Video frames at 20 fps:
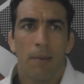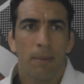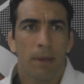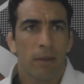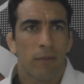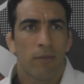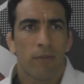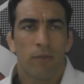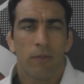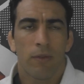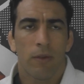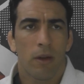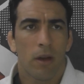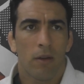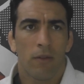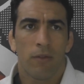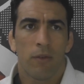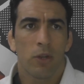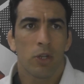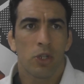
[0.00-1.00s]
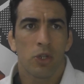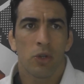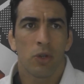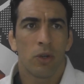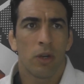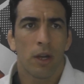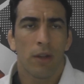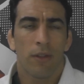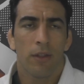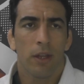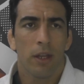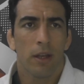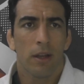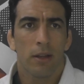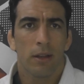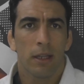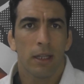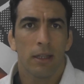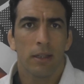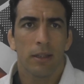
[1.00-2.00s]
I mean, for sure. I think
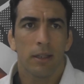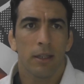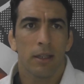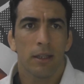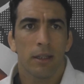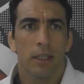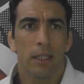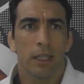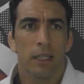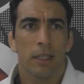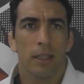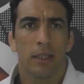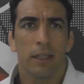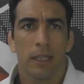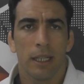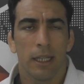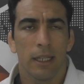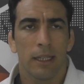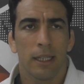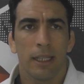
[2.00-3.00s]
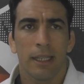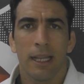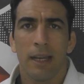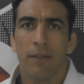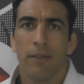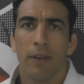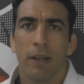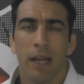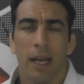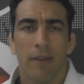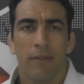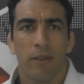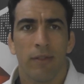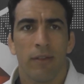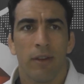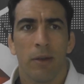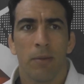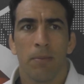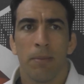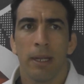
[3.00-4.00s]
they definitely have a
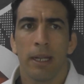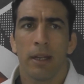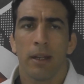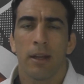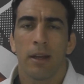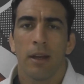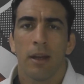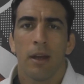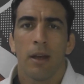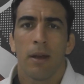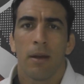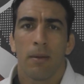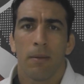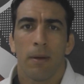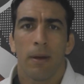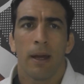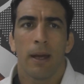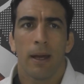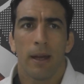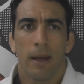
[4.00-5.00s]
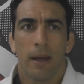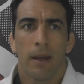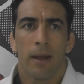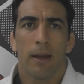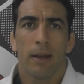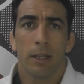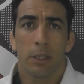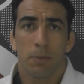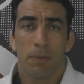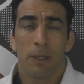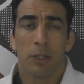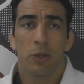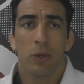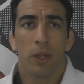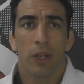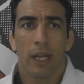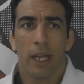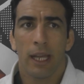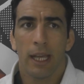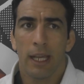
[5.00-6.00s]
very big,
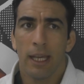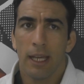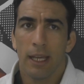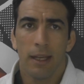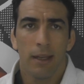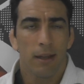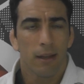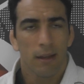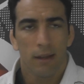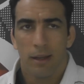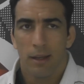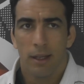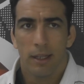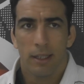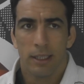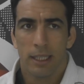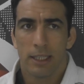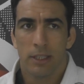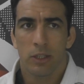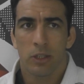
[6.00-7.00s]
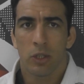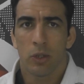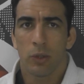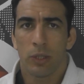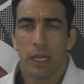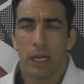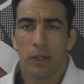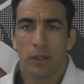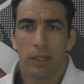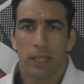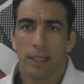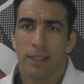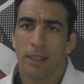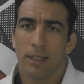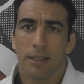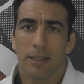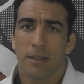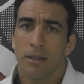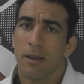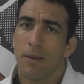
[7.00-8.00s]
especially the gi. There's no doubt that
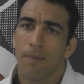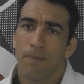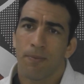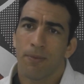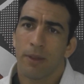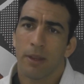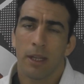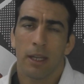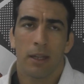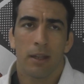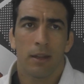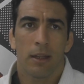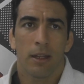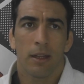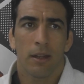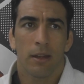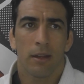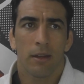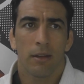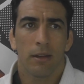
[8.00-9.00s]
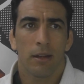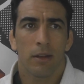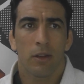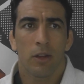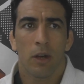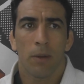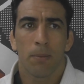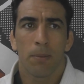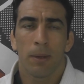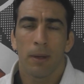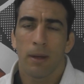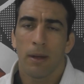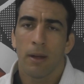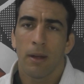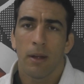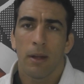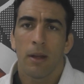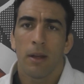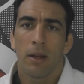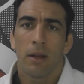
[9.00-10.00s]
is the top
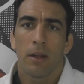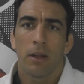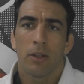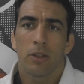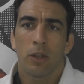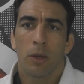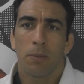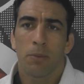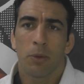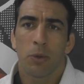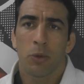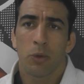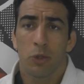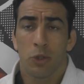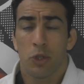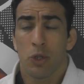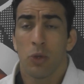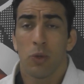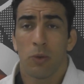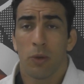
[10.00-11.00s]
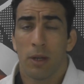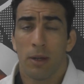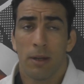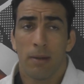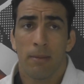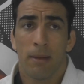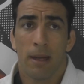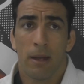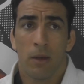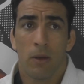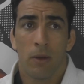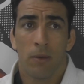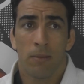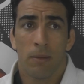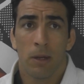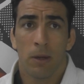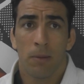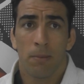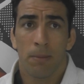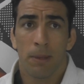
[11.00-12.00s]
two in
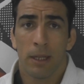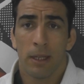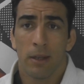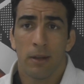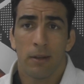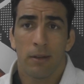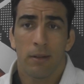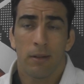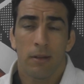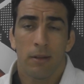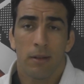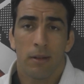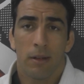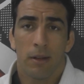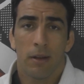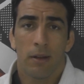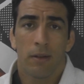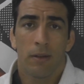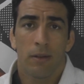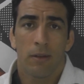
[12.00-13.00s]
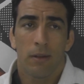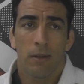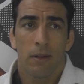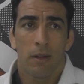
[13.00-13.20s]
my opinion. You know,